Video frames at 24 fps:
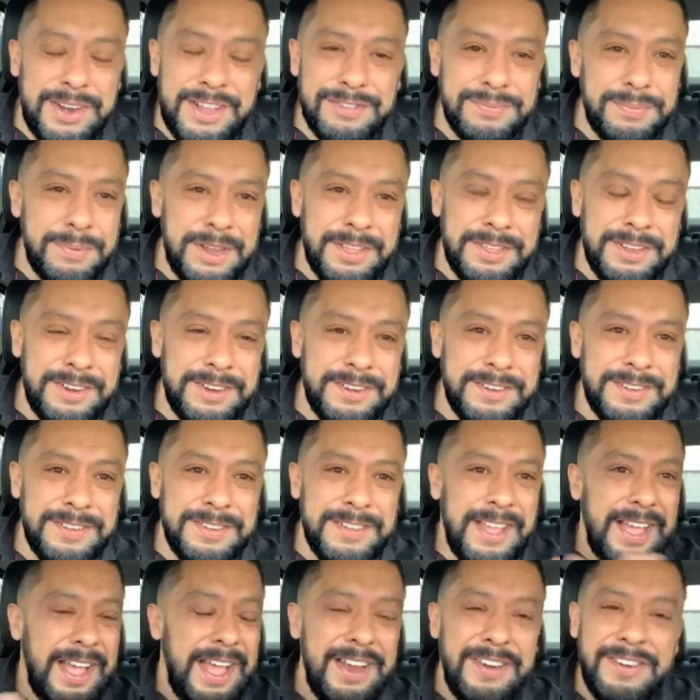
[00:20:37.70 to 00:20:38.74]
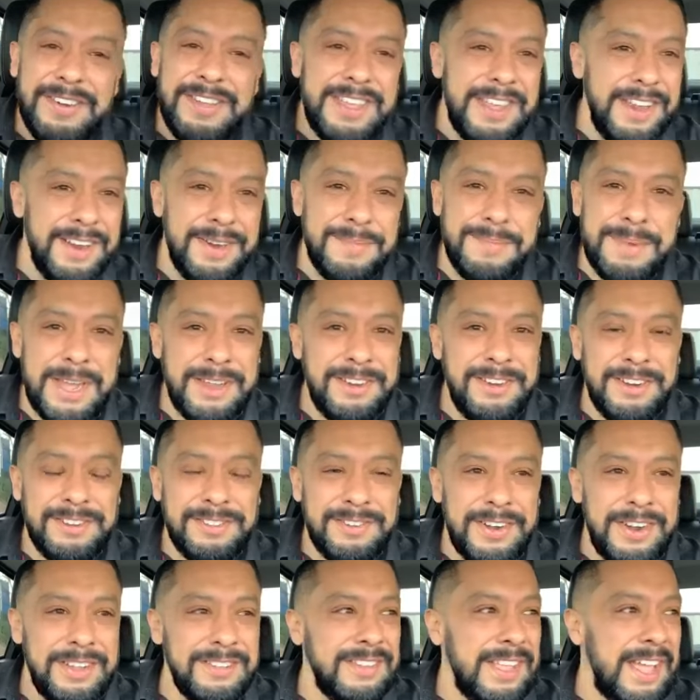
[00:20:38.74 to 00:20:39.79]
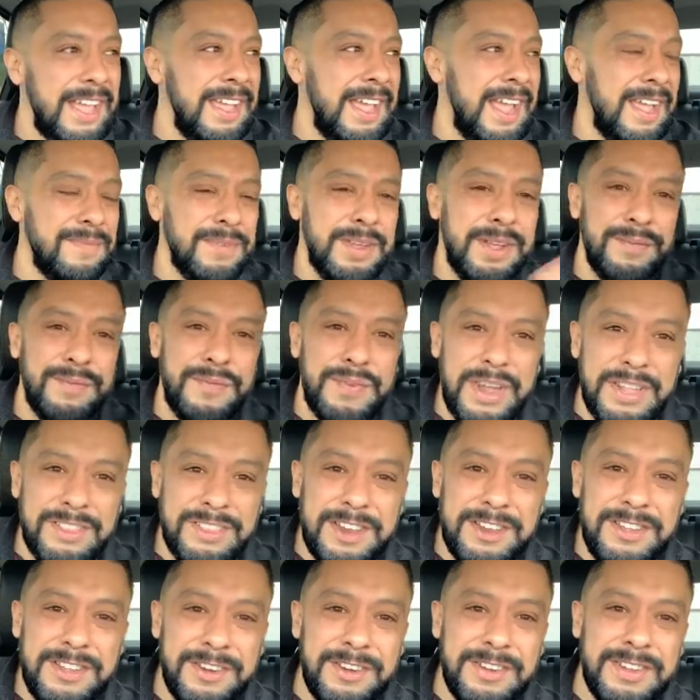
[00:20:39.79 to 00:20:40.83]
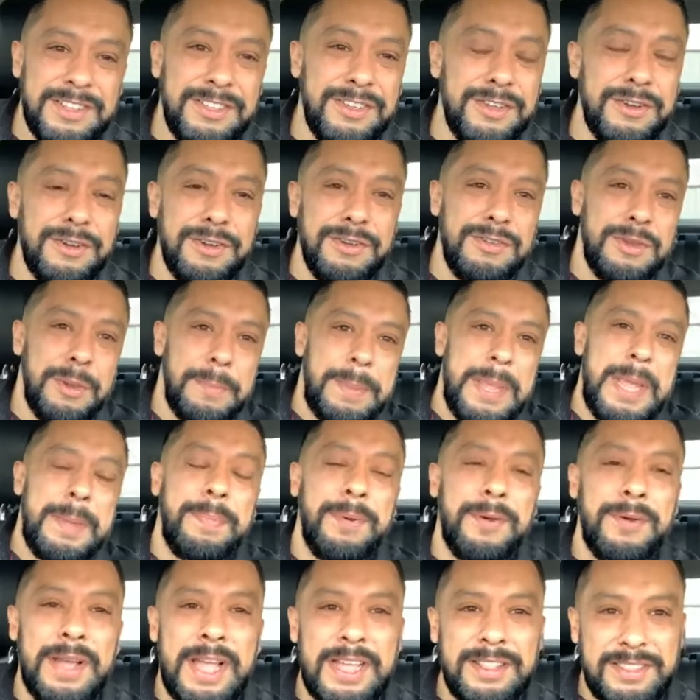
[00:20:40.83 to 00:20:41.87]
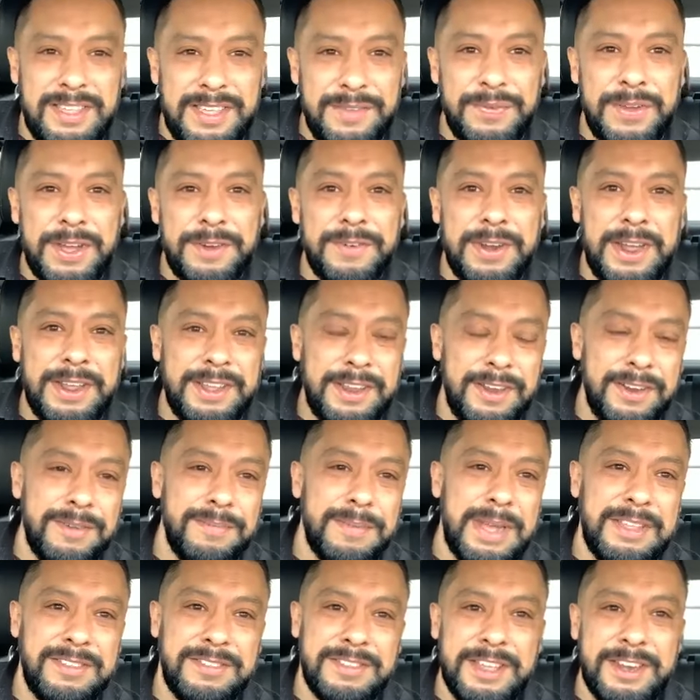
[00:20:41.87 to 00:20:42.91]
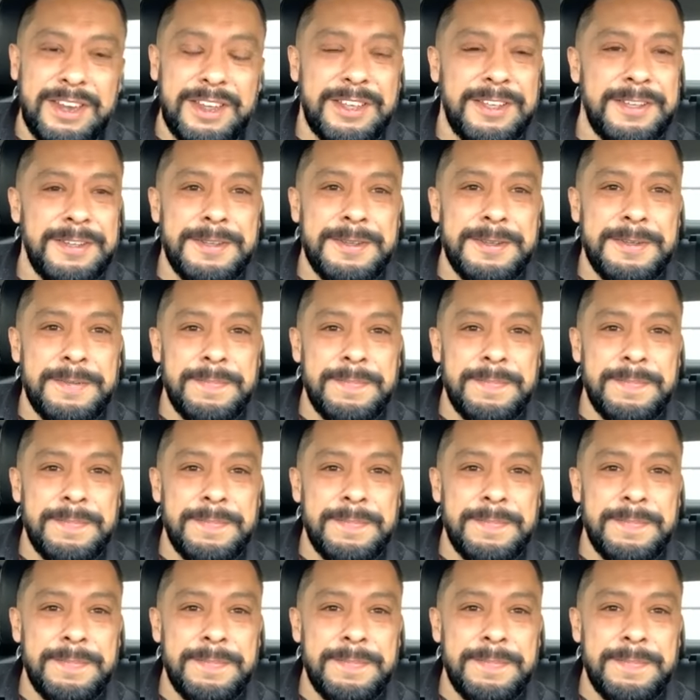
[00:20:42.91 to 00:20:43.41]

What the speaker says: threats, brother. I don't care about your threats. I have confronted your people, Antifa, right here in my city.